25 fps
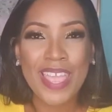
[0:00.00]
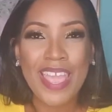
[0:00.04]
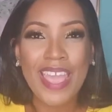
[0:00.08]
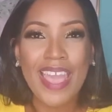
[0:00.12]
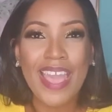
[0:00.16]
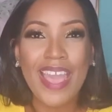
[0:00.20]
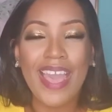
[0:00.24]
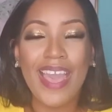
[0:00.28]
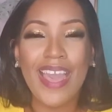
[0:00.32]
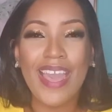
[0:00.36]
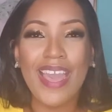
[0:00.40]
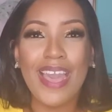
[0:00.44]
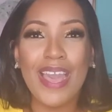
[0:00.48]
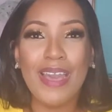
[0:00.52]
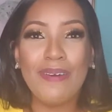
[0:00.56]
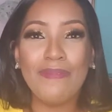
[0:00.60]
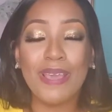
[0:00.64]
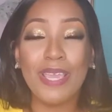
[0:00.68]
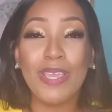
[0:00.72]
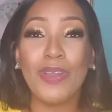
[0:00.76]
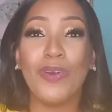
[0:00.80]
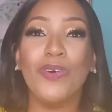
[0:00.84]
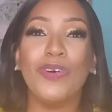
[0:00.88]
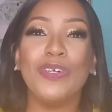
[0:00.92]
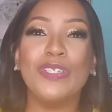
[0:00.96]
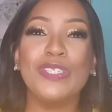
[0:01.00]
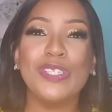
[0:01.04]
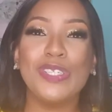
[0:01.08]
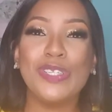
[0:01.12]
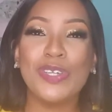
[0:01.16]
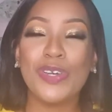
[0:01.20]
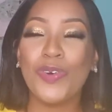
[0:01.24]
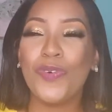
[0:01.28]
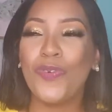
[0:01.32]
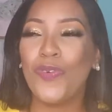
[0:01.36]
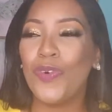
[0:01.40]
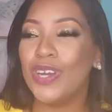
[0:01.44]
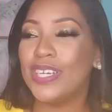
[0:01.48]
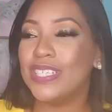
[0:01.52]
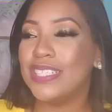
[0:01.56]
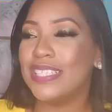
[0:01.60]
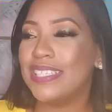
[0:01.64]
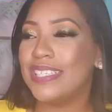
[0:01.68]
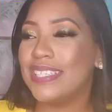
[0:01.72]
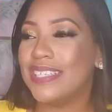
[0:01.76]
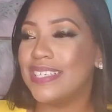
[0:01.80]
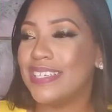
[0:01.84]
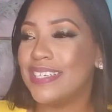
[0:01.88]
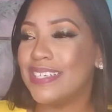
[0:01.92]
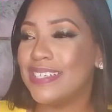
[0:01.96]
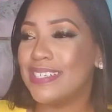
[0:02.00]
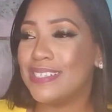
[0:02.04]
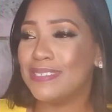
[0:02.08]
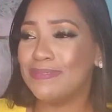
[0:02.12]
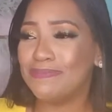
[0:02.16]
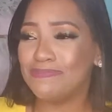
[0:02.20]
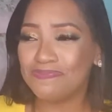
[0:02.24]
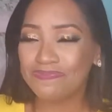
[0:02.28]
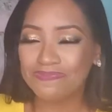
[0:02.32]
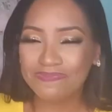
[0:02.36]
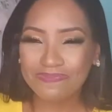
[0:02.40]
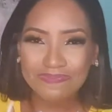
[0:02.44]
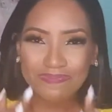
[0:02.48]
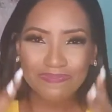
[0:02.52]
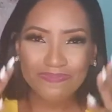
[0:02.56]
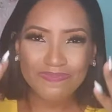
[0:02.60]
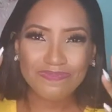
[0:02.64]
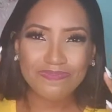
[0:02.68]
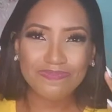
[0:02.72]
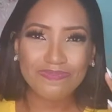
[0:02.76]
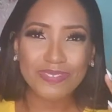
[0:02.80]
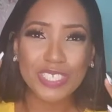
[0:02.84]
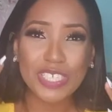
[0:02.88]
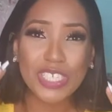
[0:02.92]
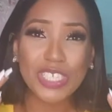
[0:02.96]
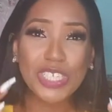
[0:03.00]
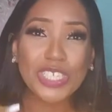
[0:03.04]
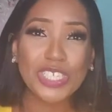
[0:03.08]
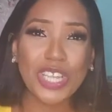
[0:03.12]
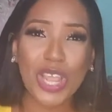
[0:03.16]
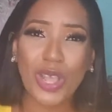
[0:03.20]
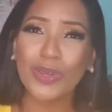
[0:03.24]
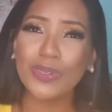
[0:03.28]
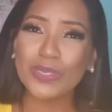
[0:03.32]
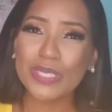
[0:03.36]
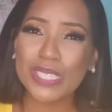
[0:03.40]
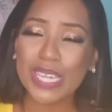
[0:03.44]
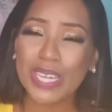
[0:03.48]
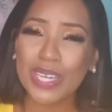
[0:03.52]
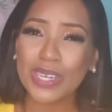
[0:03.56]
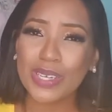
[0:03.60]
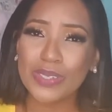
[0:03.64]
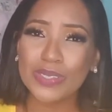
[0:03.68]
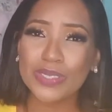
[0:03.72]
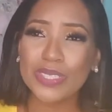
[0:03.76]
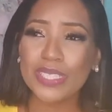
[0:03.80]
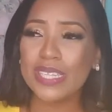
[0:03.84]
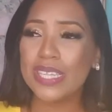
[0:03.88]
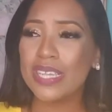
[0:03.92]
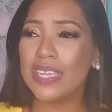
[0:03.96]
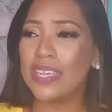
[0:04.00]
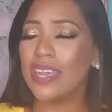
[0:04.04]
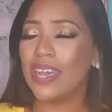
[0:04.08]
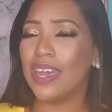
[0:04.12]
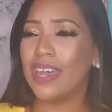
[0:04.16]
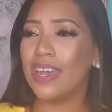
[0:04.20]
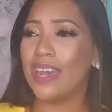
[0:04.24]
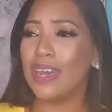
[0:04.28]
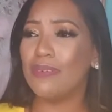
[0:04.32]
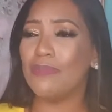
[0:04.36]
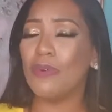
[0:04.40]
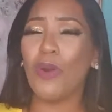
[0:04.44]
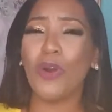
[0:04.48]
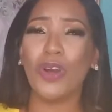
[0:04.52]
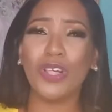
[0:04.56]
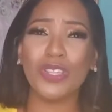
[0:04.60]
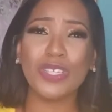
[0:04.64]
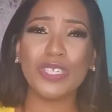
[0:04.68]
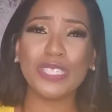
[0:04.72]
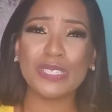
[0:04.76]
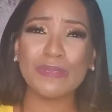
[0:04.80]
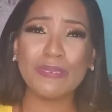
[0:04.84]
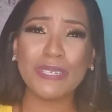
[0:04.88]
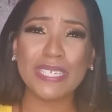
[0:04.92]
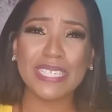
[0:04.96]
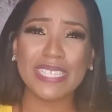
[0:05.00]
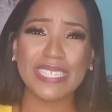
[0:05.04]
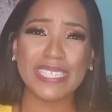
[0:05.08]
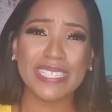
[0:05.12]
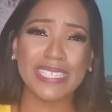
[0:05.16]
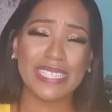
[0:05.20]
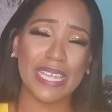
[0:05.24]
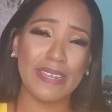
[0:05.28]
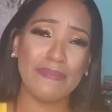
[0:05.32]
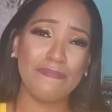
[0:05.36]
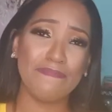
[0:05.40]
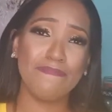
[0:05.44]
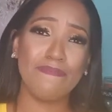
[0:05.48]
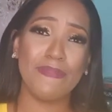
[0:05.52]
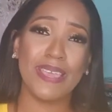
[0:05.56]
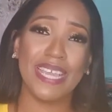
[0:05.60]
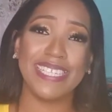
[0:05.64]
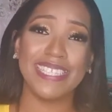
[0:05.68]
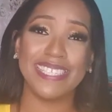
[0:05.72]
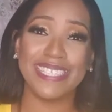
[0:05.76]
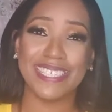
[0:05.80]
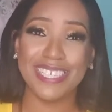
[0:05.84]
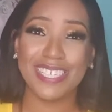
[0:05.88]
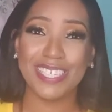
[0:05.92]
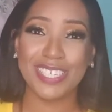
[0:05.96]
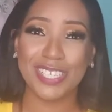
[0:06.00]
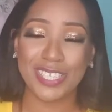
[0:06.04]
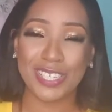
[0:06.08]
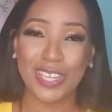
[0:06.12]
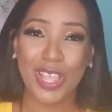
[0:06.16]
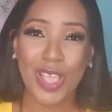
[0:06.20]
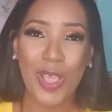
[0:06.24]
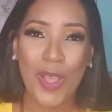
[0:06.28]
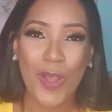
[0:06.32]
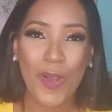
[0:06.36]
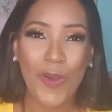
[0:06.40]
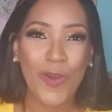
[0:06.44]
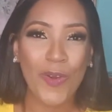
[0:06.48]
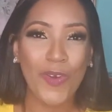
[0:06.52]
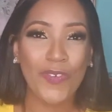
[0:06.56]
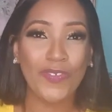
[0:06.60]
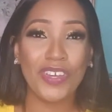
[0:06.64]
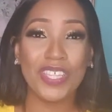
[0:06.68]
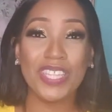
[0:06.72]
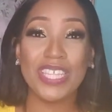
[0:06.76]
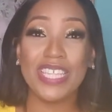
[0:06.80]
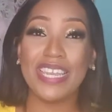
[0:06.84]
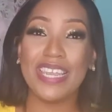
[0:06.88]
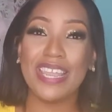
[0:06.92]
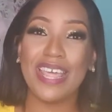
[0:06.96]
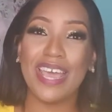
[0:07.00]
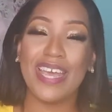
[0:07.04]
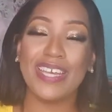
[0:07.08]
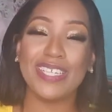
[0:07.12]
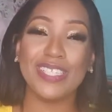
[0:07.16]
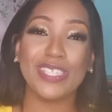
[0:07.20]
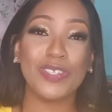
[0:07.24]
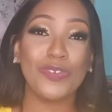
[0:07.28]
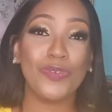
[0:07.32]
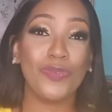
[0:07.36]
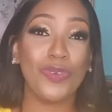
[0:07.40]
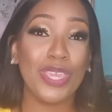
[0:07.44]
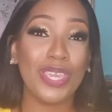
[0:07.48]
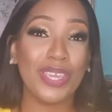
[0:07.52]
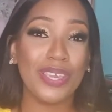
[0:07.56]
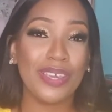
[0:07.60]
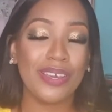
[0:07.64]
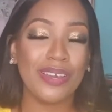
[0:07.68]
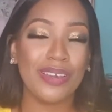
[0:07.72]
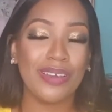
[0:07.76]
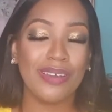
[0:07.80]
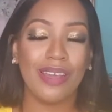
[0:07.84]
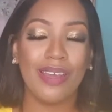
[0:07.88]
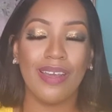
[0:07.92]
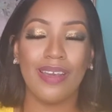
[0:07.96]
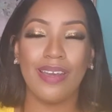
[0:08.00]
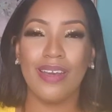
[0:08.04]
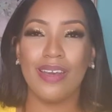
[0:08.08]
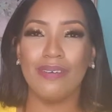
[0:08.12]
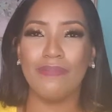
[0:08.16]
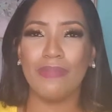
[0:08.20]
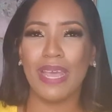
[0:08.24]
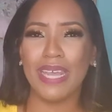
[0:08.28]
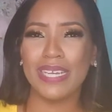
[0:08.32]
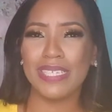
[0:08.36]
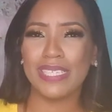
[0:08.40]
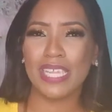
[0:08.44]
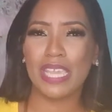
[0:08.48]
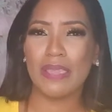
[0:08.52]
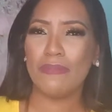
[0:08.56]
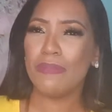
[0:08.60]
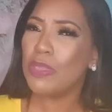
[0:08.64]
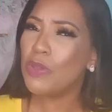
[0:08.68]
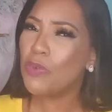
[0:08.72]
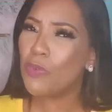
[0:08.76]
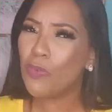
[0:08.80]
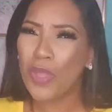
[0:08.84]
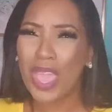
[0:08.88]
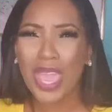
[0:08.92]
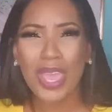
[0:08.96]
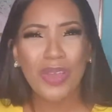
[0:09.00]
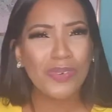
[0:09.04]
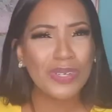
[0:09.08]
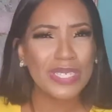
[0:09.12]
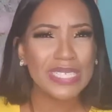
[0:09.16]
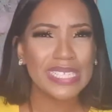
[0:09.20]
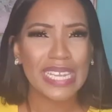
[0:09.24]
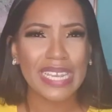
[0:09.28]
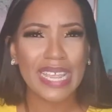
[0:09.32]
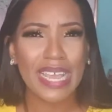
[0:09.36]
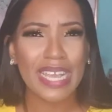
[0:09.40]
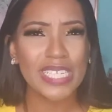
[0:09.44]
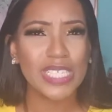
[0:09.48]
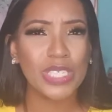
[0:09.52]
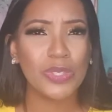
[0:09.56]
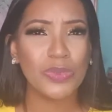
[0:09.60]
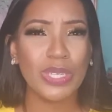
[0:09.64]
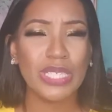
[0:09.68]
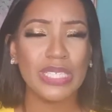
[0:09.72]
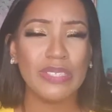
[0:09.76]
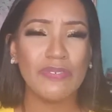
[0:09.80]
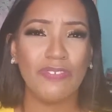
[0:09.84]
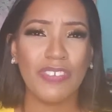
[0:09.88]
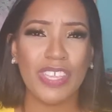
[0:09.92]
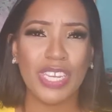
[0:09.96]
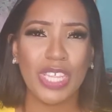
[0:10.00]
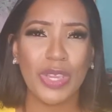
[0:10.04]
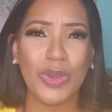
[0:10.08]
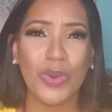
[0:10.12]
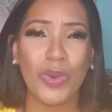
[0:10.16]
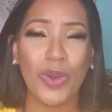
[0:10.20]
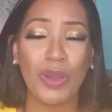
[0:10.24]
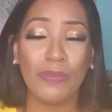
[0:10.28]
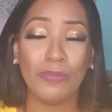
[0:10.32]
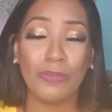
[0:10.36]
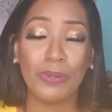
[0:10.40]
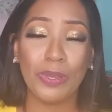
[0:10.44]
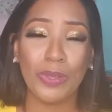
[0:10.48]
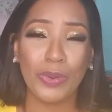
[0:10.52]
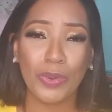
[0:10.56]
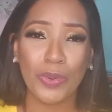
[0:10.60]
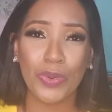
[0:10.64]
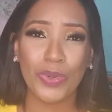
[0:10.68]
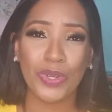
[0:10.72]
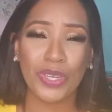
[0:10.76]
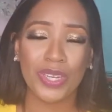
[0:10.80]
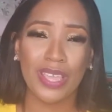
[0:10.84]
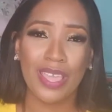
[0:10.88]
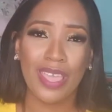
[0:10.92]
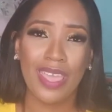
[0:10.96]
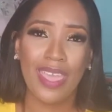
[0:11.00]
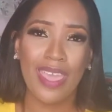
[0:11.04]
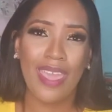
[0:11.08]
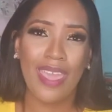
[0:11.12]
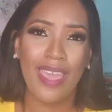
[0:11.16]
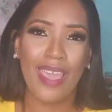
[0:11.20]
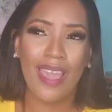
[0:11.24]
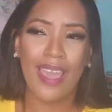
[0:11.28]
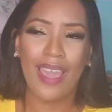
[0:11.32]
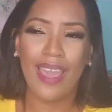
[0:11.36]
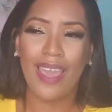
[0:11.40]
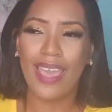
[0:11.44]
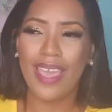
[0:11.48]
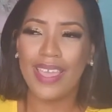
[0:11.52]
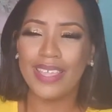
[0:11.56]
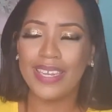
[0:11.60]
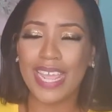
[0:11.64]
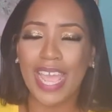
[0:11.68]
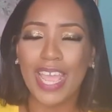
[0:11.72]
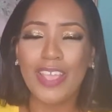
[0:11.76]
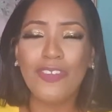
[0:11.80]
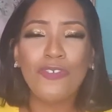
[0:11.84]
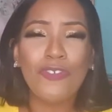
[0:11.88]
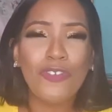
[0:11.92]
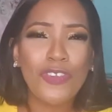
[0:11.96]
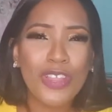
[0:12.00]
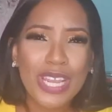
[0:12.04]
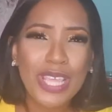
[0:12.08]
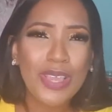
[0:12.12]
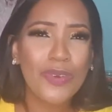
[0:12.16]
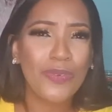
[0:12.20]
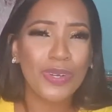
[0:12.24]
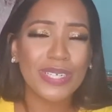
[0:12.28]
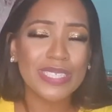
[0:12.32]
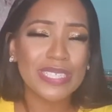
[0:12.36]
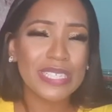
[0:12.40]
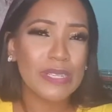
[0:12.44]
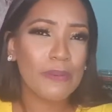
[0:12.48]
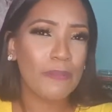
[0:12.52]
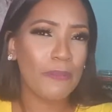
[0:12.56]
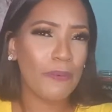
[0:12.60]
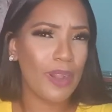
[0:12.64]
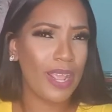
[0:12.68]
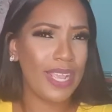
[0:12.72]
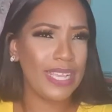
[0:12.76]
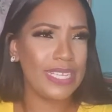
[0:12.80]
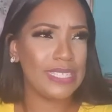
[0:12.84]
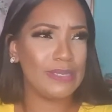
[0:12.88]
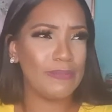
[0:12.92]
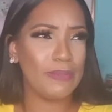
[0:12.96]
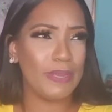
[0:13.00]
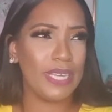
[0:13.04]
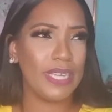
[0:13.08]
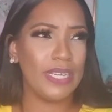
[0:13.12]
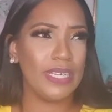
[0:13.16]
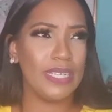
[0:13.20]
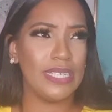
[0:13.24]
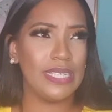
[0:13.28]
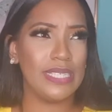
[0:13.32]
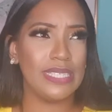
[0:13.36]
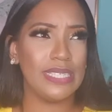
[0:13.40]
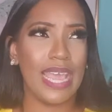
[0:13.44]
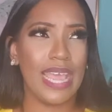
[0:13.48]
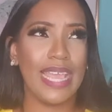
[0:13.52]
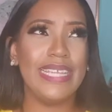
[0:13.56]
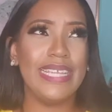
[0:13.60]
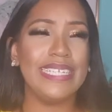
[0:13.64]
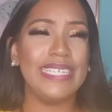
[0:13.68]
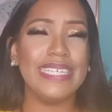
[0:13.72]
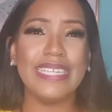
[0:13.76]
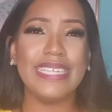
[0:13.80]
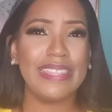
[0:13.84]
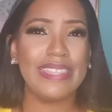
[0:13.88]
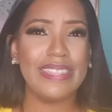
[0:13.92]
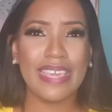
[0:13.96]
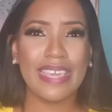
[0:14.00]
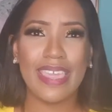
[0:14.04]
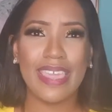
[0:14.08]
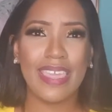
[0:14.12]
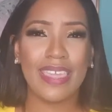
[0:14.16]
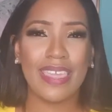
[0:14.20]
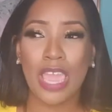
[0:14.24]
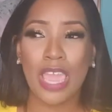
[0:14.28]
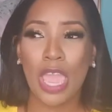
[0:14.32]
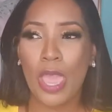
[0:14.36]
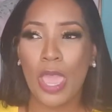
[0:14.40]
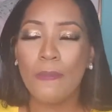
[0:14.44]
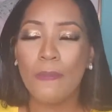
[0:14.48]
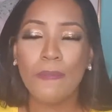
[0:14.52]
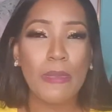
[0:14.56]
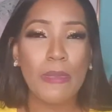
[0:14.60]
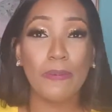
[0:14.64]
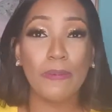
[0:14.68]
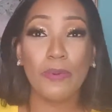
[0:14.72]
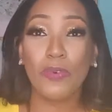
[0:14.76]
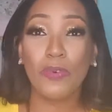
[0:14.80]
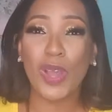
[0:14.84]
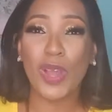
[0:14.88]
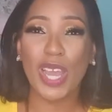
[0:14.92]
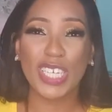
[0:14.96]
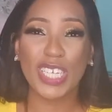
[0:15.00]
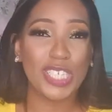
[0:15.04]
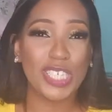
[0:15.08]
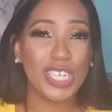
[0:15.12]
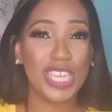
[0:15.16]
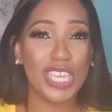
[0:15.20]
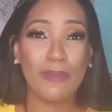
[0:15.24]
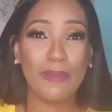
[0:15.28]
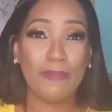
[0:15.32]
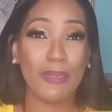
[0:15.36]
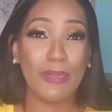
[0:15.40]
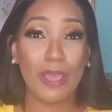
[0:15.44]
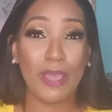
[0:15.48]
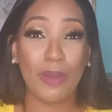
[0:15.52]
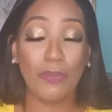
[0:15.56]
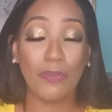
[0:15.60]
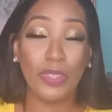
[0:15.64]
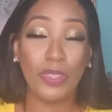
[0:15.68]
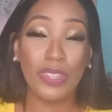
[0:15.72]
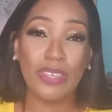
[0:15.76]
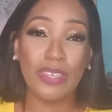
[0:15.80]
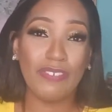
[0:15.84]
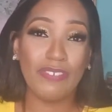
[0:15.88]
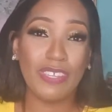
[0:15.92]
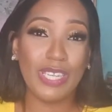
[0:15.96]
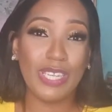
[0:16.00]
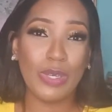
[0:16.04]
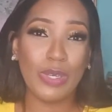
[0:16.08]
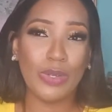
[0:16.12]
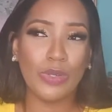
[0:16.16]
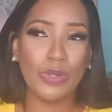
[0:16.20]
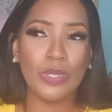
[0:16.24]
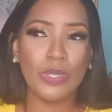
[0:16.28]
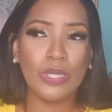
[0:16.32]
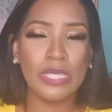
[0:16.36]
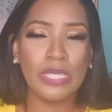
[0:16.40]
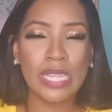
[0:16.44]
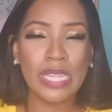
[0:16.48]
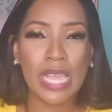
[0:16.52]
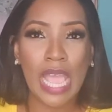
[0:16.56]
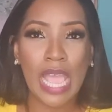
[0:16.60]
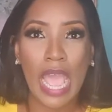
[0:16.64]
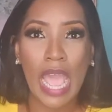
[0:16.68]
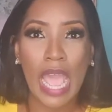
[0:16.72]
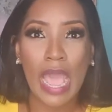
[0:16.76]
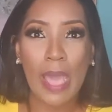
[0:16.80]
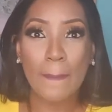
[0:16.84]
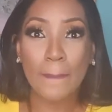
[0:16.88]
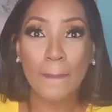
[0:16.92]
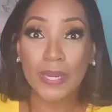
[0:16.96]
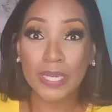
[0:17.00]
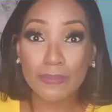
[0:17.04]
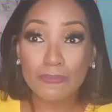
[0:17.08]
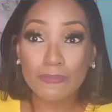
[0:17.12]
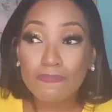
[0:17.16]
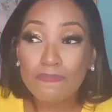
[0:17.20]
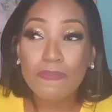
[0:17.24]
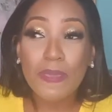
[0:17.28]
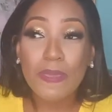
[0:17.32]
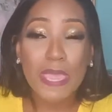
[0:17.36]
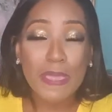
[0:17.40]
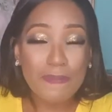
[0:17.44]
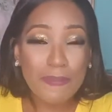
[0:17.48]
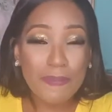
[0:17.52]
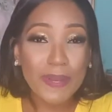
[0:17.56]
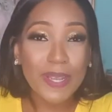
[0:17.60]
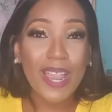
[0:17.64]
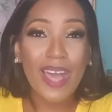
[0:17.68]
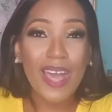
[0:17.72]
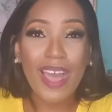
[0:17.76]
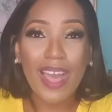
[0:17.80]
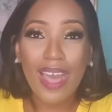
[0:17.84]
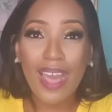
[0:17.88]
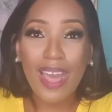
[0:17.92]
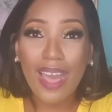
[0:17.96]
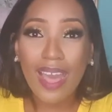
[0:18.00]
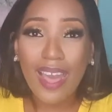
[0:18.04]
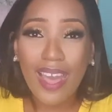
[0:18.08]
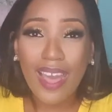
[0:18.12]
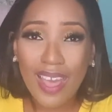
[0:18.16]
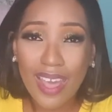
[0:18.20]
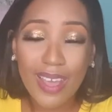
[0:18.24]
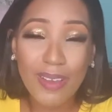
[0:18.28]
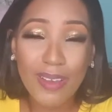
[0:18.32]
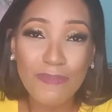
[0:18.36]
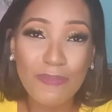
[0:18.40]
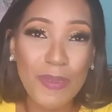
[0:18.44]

I also want to shout out all those persons that messaged over the last week asking me where was last week's video upload, and I really was surprised because I didn't think people were actually keeping up with the videos, but people are.